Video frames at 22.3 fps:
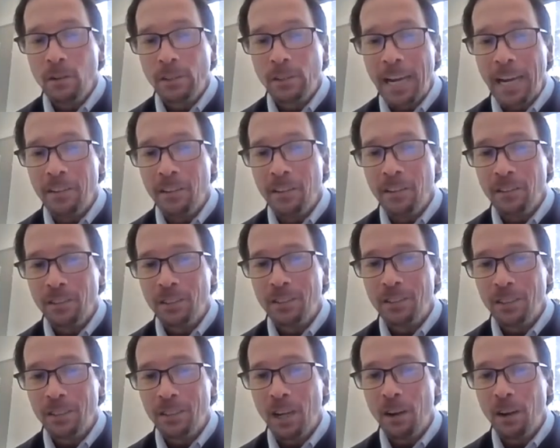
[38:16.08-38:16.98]
kind of the
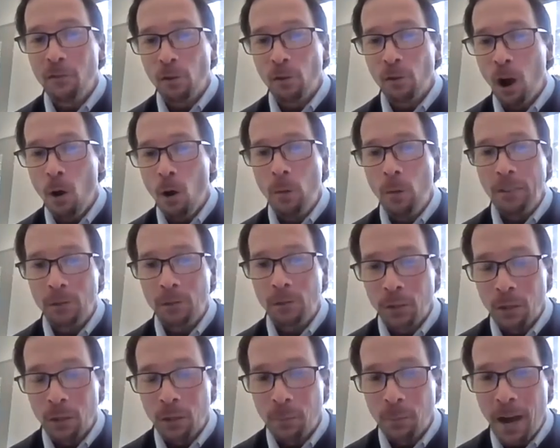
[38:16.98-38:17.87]
stuff we're always
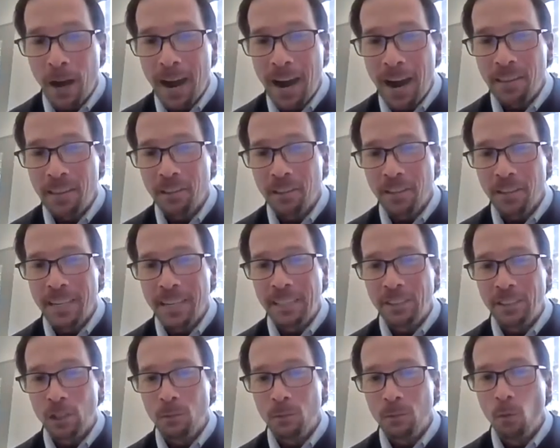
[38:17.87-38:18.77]
going to buy, the
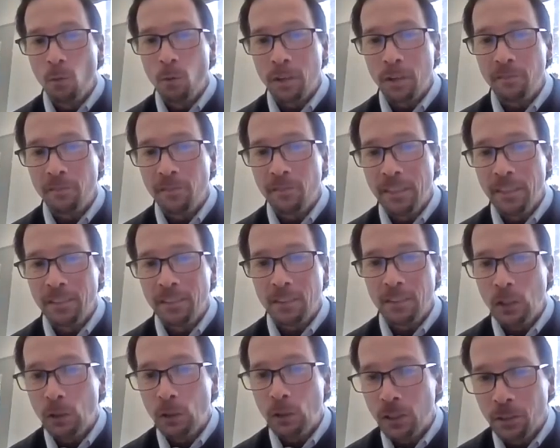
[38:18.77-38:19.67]
things that are more
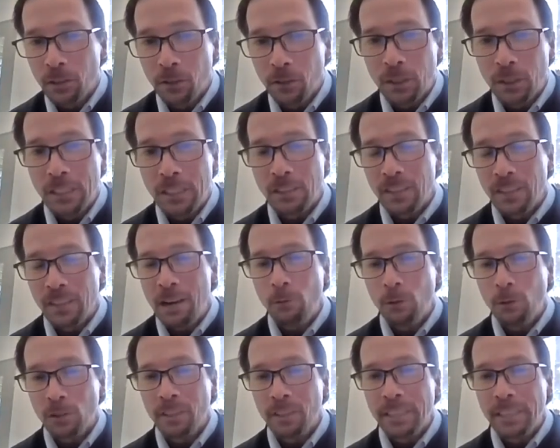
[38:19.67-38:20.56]
defensive utilities, if that
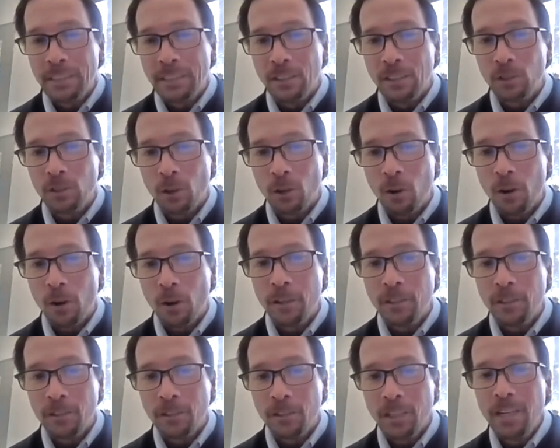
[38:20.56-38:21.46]
was leading the
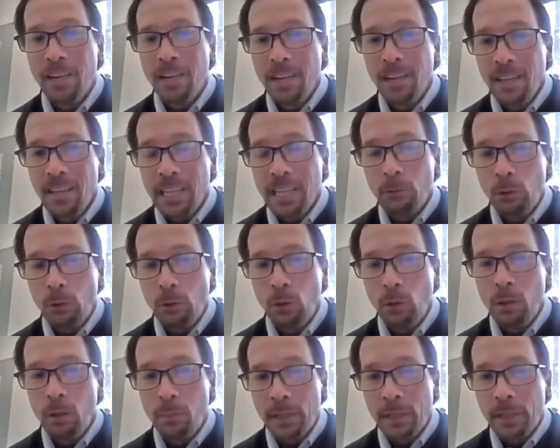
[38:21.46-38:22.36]
charge, then we
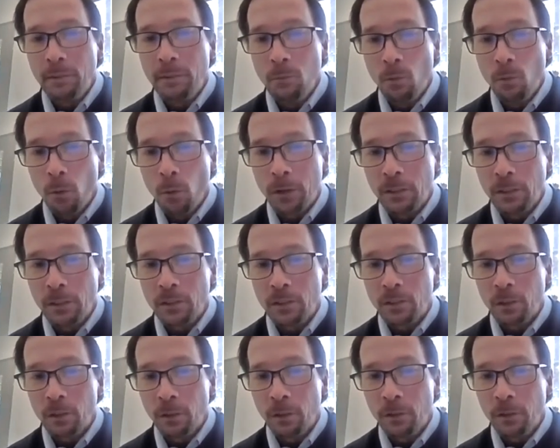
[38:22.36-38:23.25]
would be more
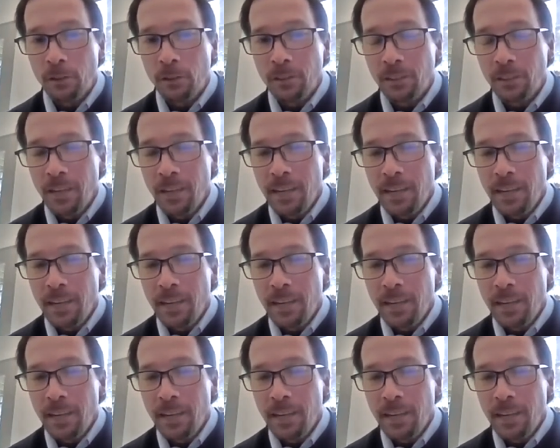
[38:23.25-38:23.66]
concerned.